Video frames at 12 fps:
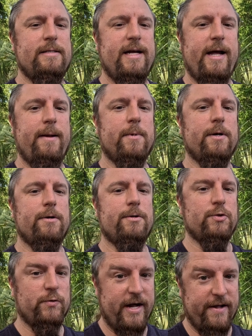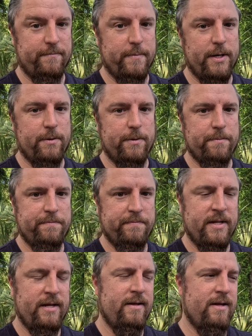timer drive mode.
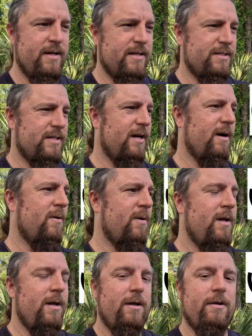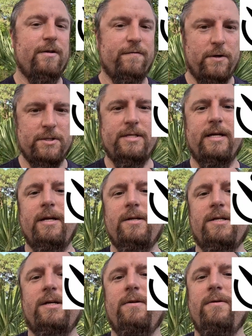So the first thing you
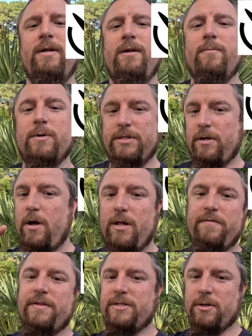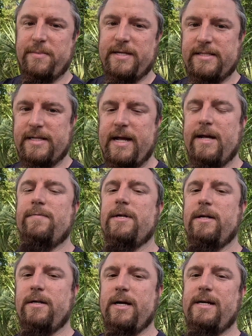do, which all of this will be saved
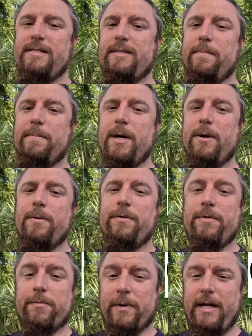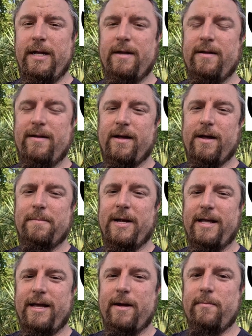in custom mode 3 on my
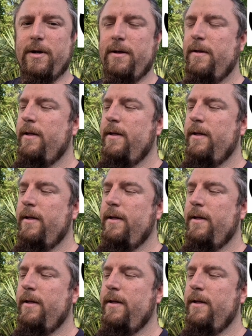camera.